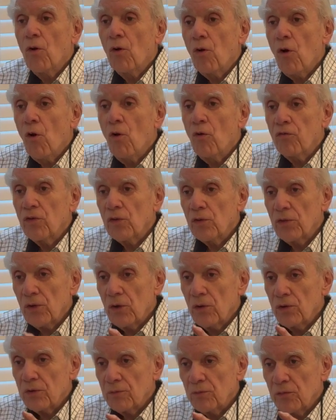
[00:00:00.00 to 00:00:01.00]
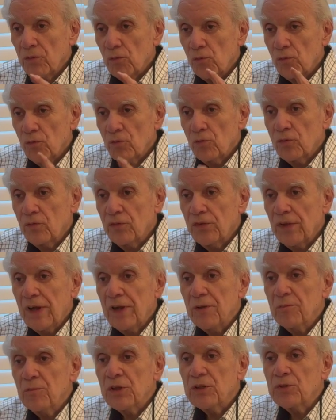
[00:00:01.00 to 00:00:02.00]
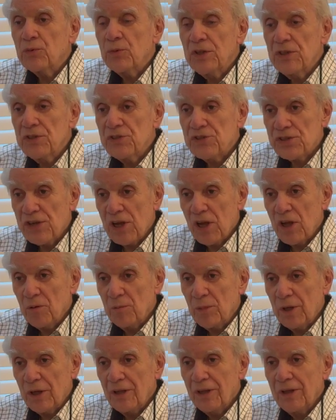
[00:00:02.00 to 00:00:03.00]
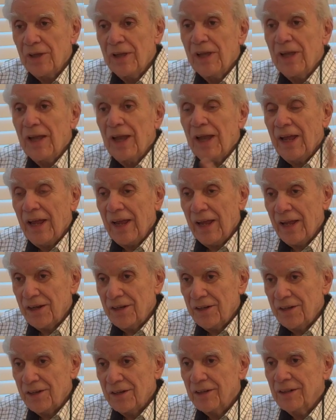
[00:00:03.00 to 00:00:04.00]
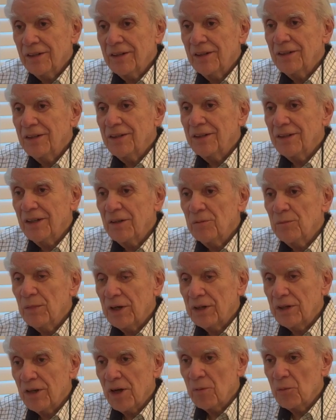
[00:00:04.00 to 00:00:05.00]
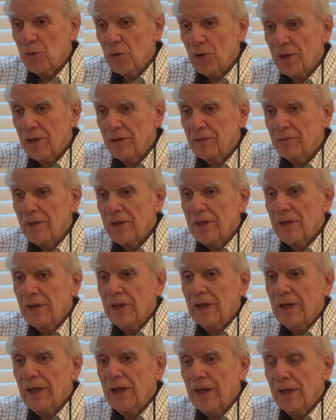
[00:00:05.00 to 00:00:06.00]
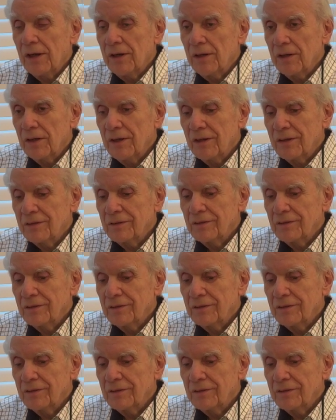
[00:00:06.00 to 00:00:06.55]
over the thing between Selma and and, and Montgomery, and uh,